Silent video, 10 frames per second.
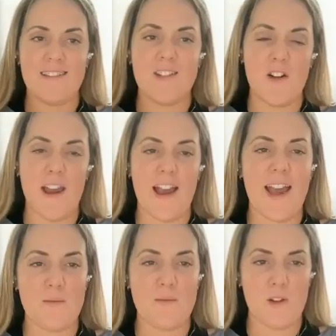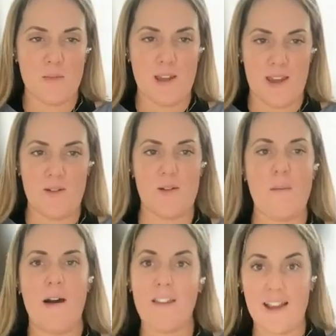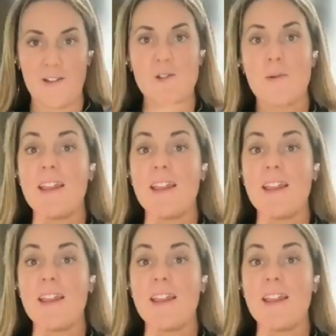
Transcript: You're right. I am a little picky about language,